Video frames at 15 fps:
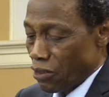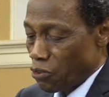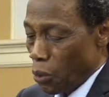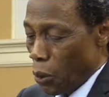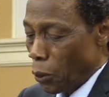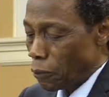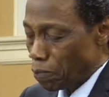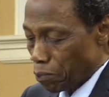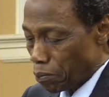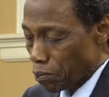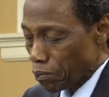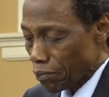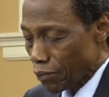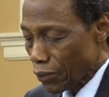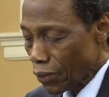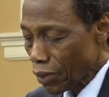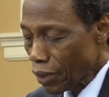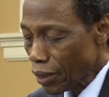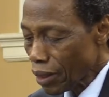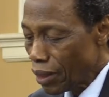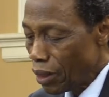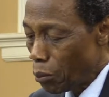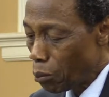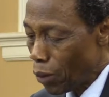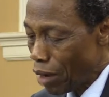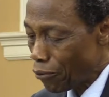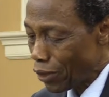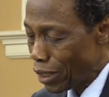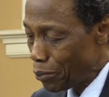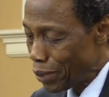So, but
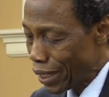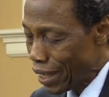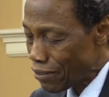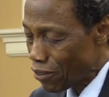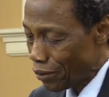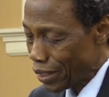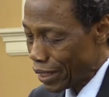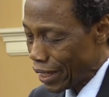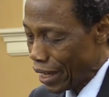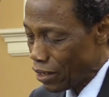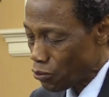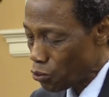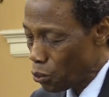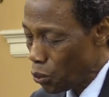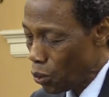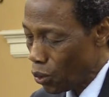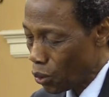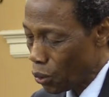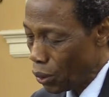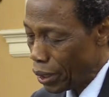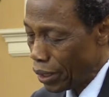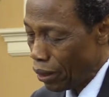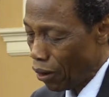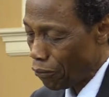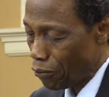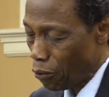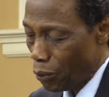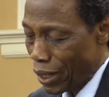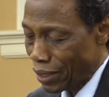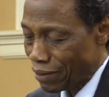for the biggest of the girls who Okoli
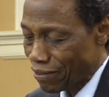often went